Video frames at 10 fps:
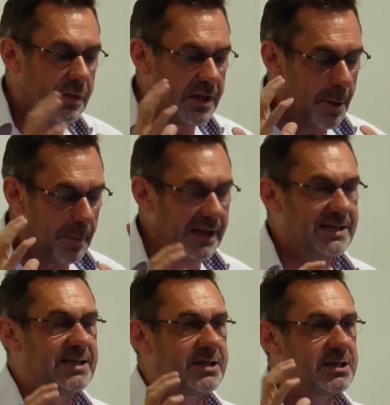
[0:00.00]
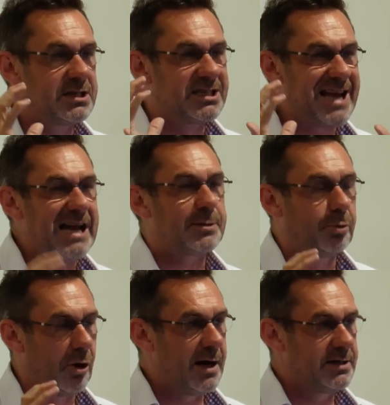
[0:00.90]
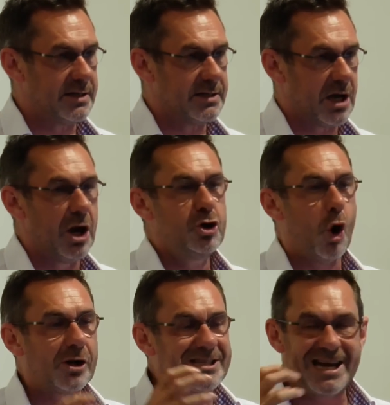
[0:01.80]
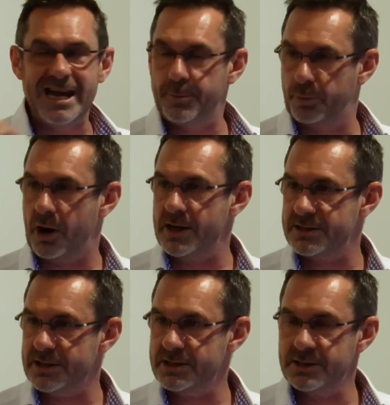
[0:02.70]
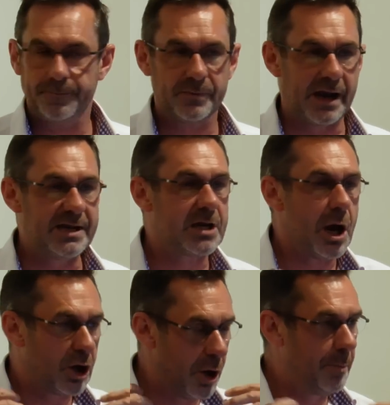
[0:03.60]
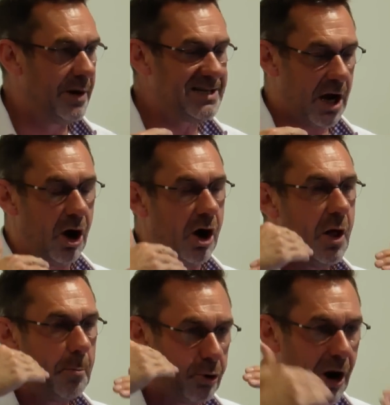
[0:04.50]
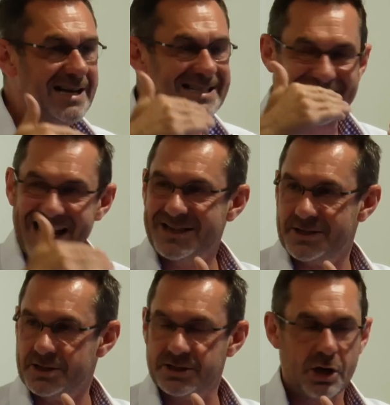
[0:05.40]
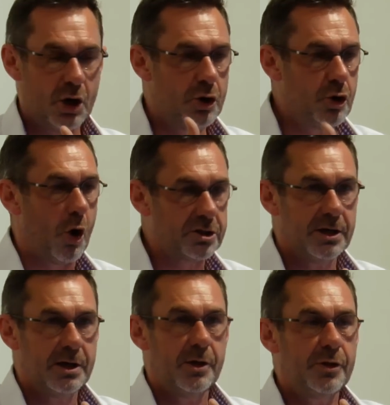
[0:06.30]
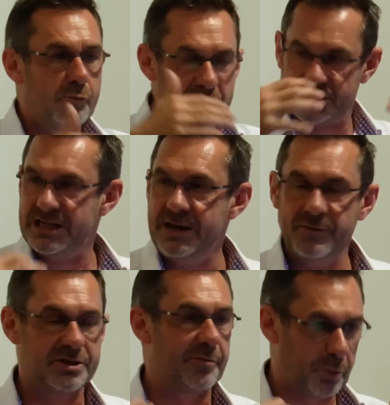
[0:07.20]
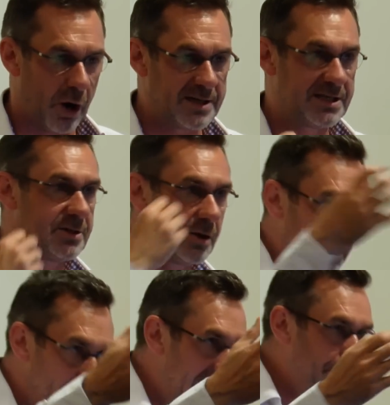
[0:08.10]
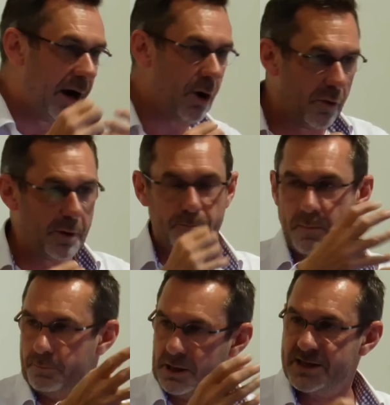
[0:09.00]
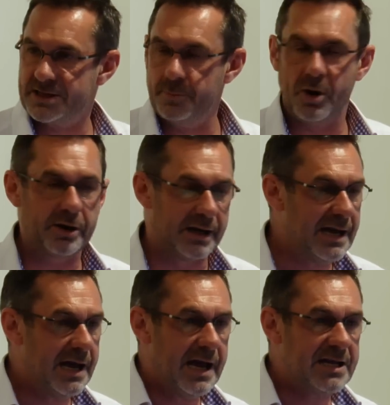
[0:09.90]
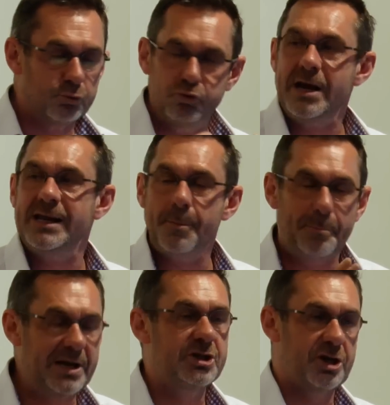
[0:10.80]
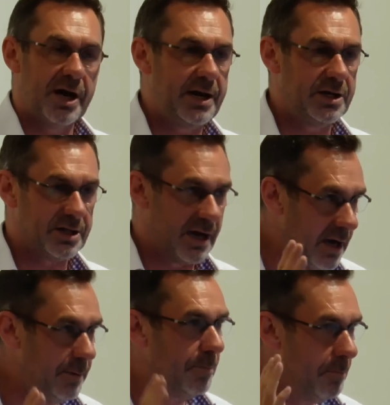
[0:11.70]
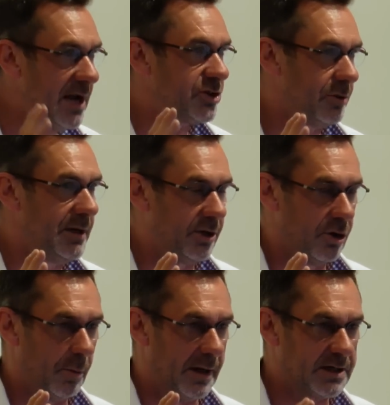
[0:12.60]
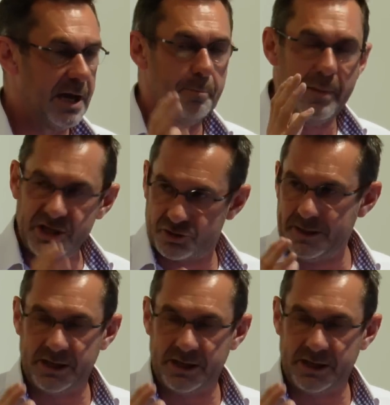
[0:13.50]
The ability to set prices and not take prices, that is, companies are price setters, not the receivers of prices made by other players in the market, is really a big change in mainstream economics. Mainstream